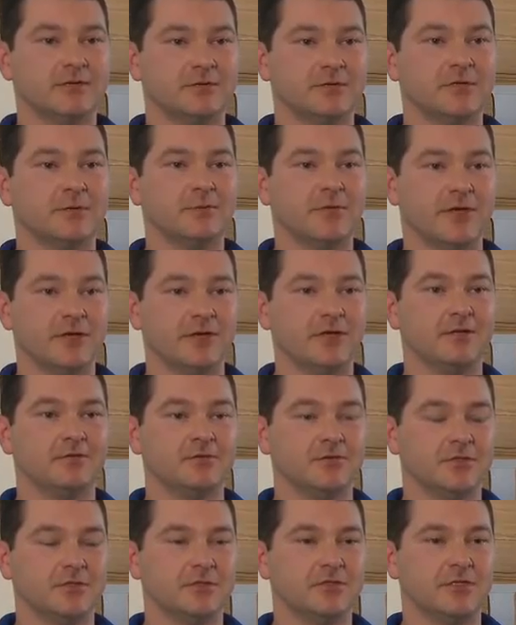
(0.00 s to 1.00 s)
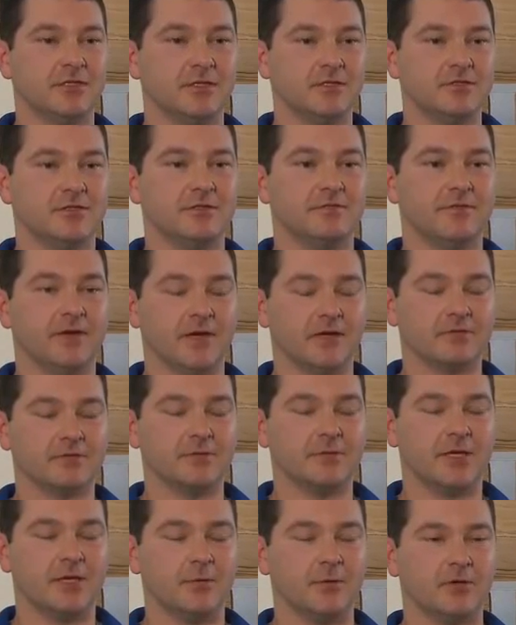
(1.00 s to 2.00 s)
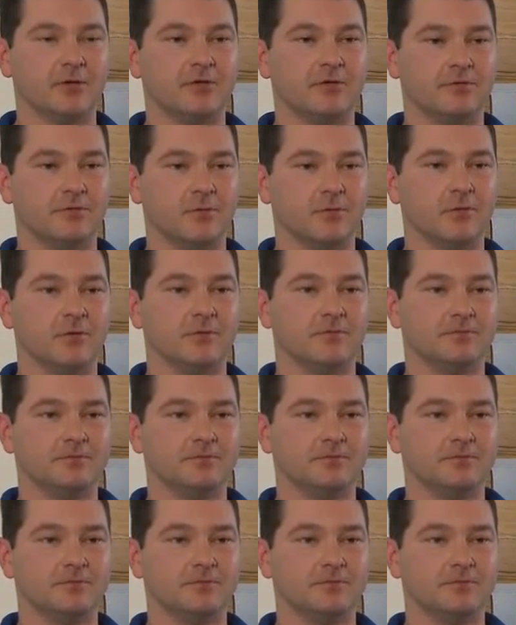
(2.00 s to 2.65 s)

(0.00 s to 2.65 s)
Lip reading: and competitive since CDC Factory came onto the floor.